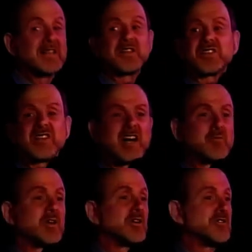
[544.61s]
to sob
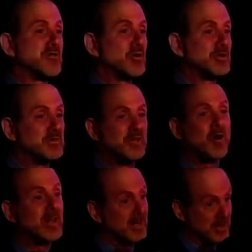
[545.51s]
uncontrollably
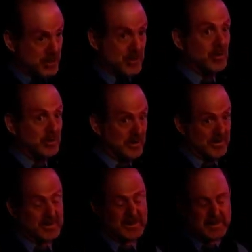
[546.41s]
right on his shoulder.
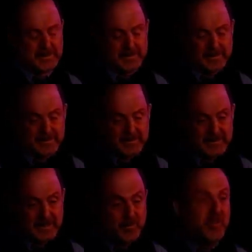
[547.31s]

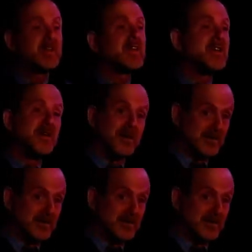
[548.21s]
And within a year,